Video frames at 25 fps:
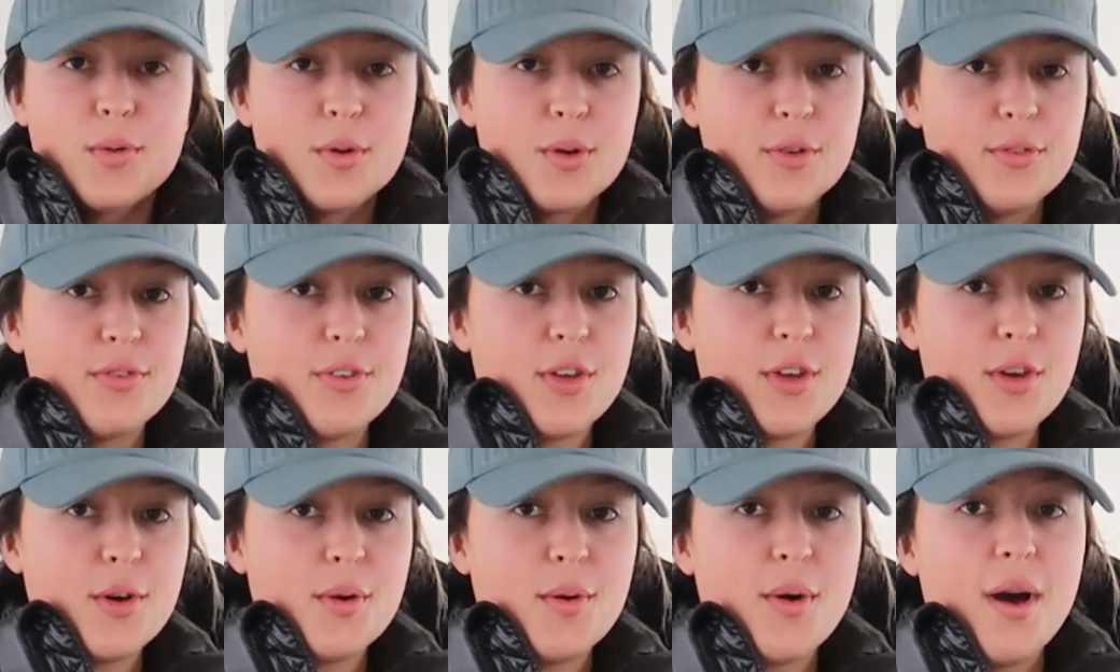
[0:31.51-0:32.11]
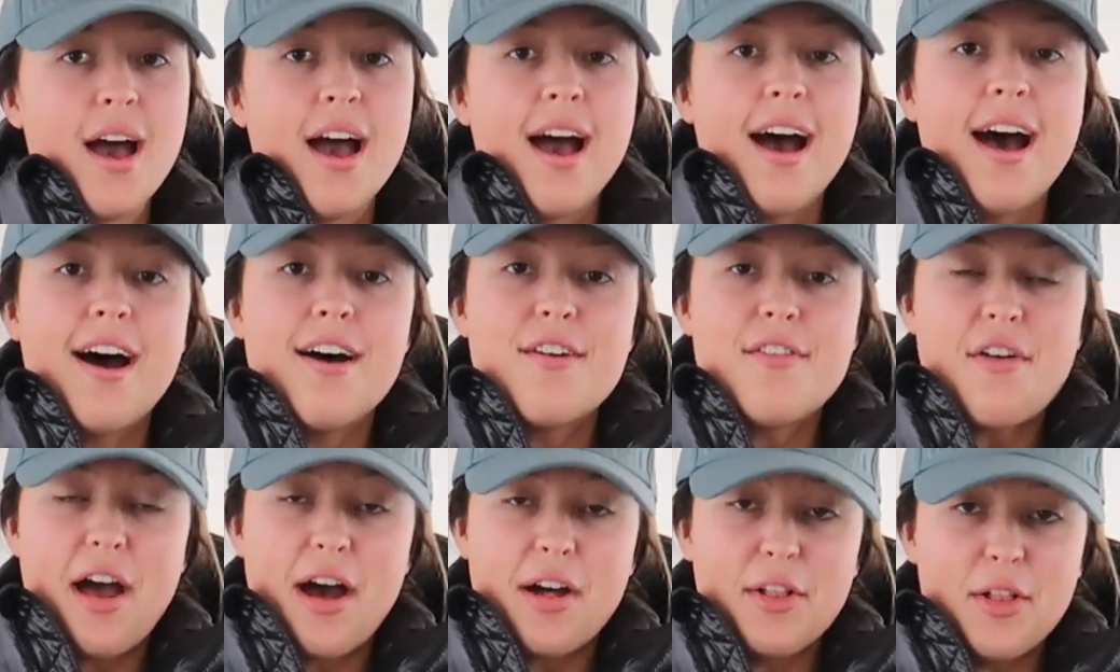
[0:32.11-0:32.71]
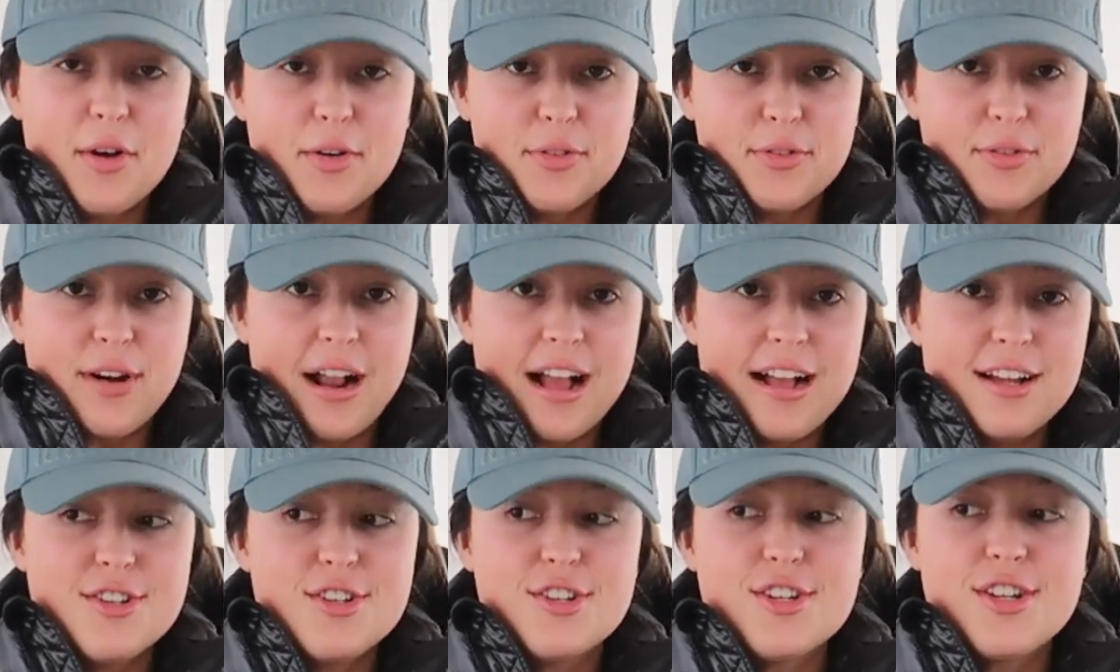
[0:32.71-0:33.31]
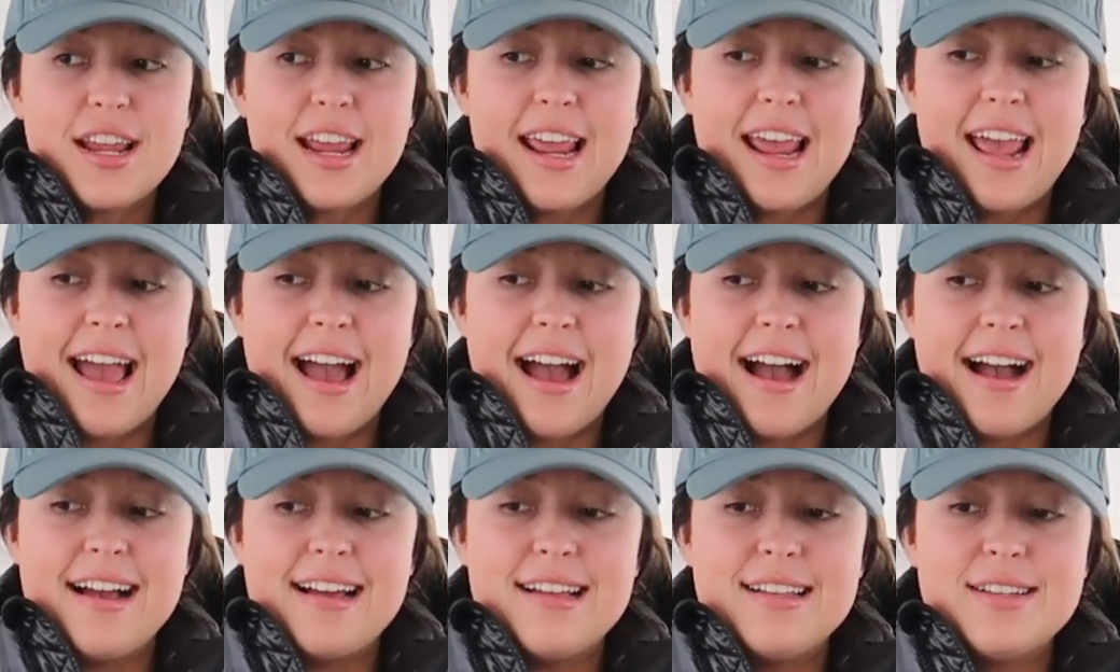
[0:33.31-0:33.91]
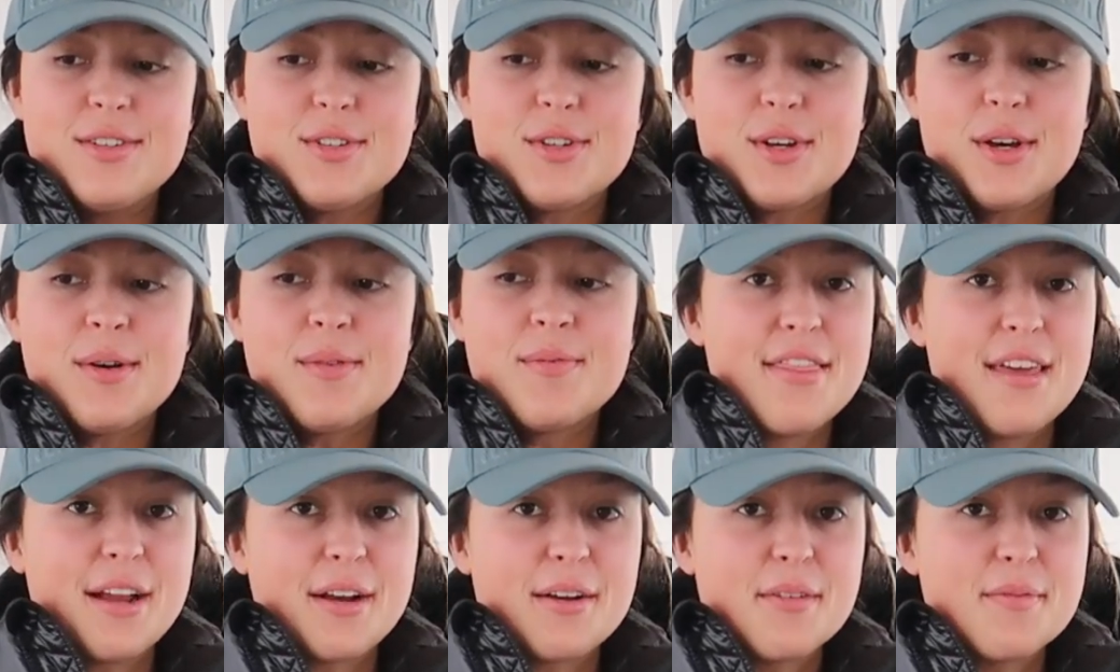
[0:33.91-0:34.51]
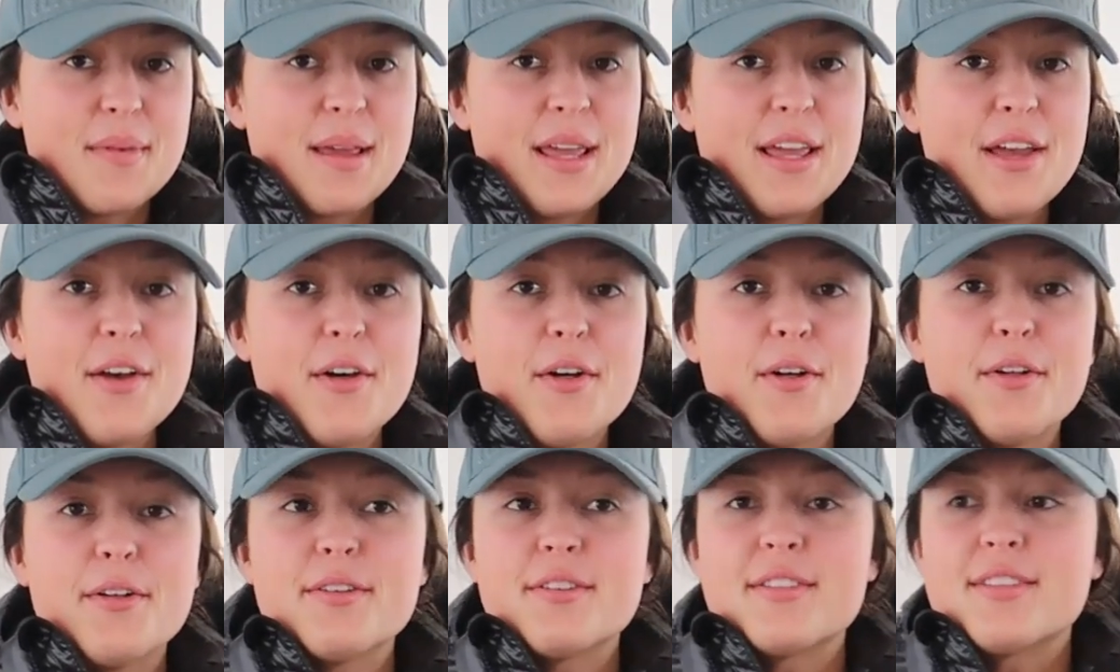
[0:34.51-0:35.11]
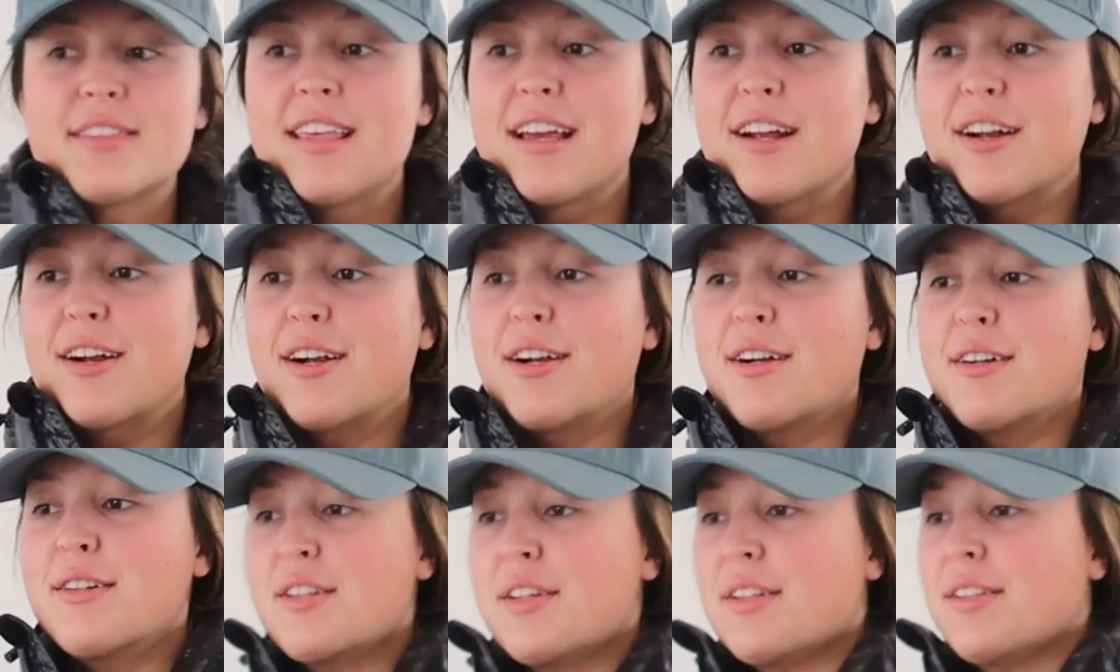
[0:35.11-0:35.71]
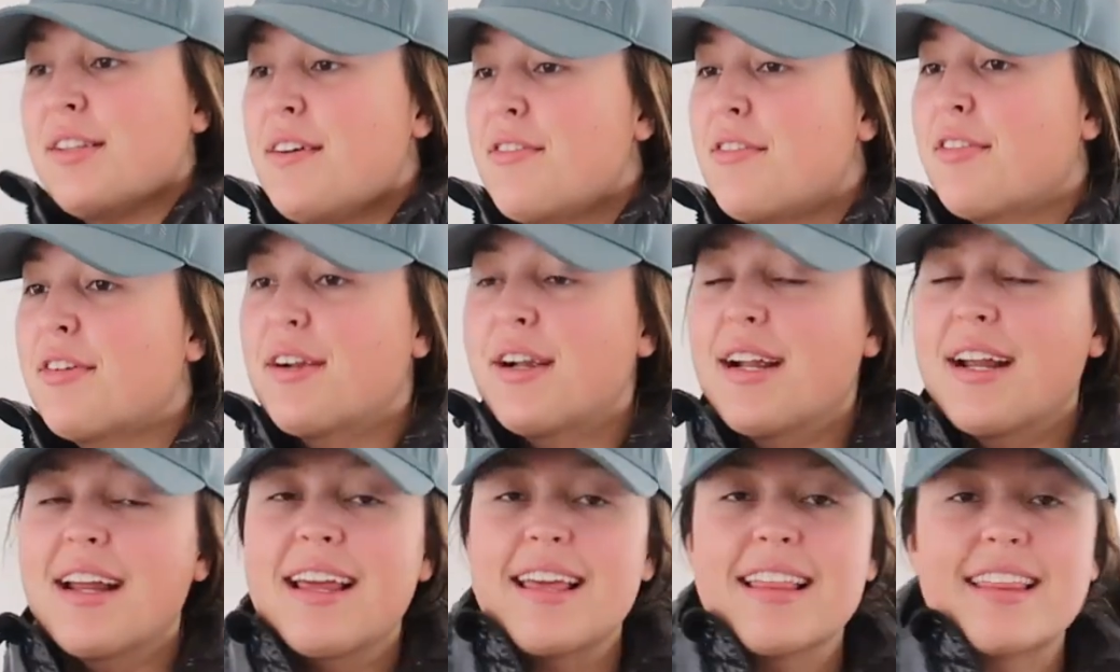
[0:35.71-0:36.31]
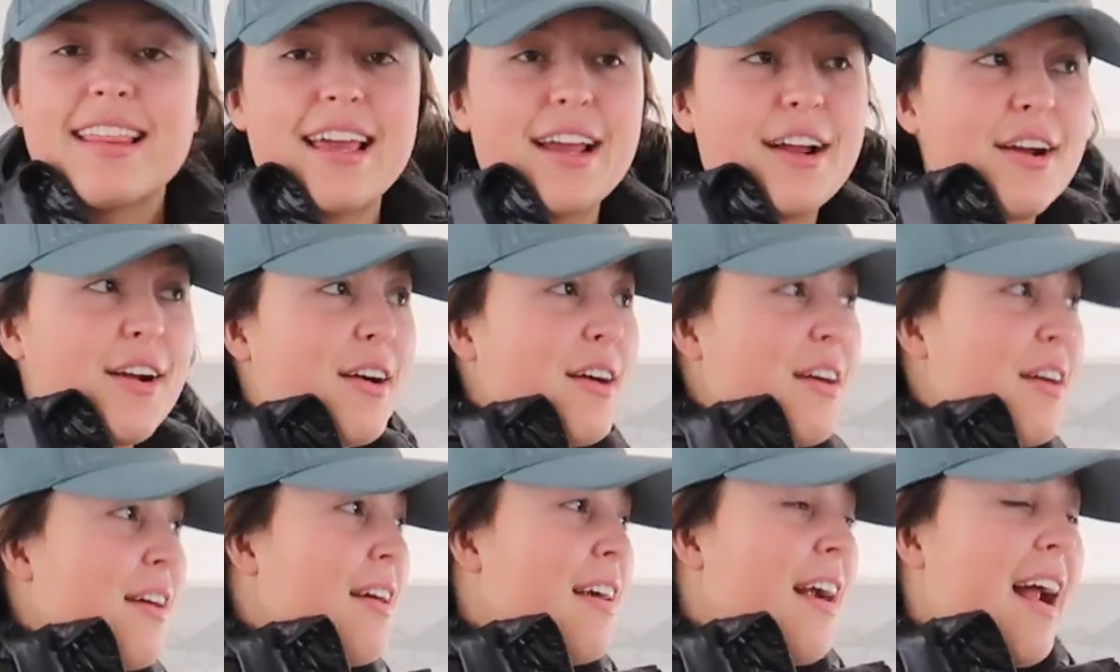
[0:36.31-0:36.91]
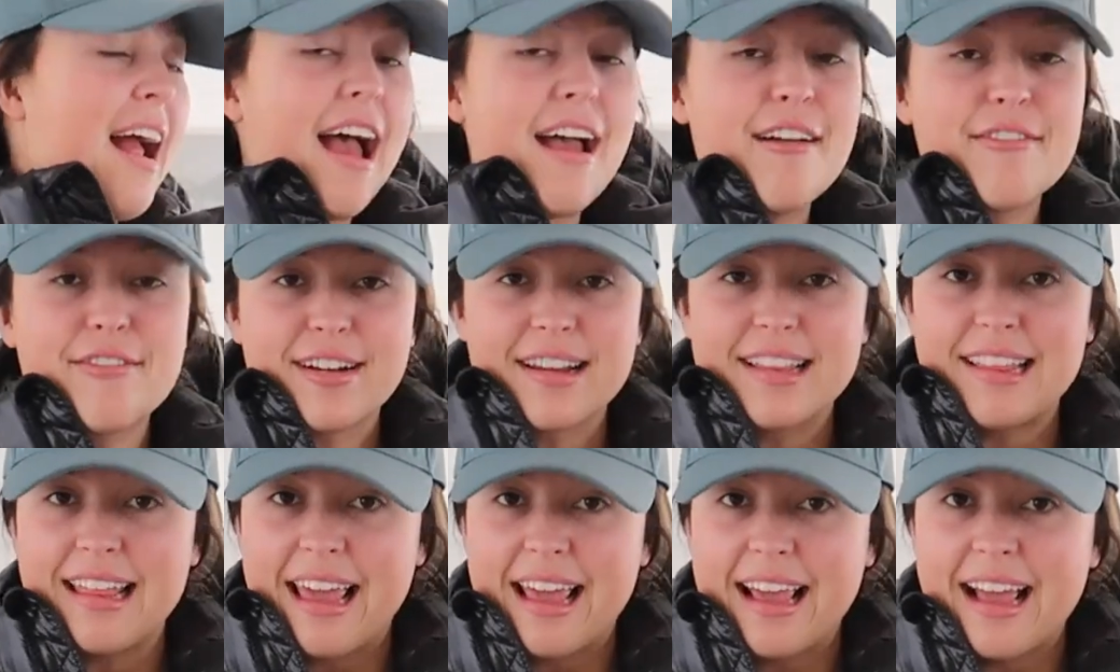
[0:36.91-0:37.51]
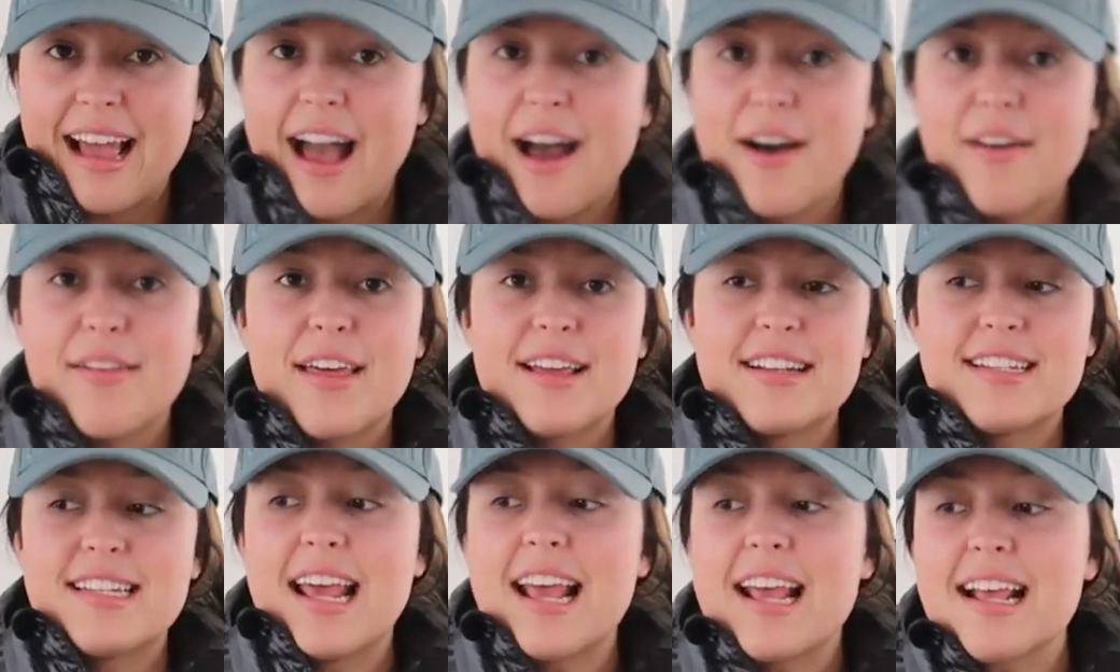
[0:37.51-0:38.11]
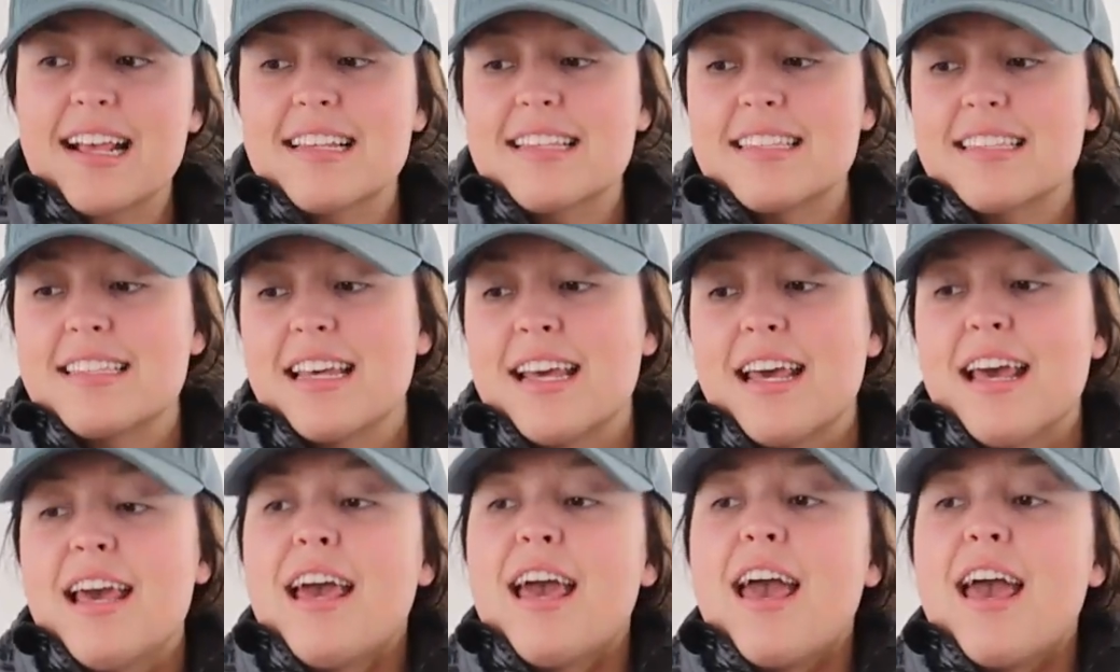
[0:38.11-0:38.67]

review of HelloFresh and their meals, their delivery, their everything, how they taste,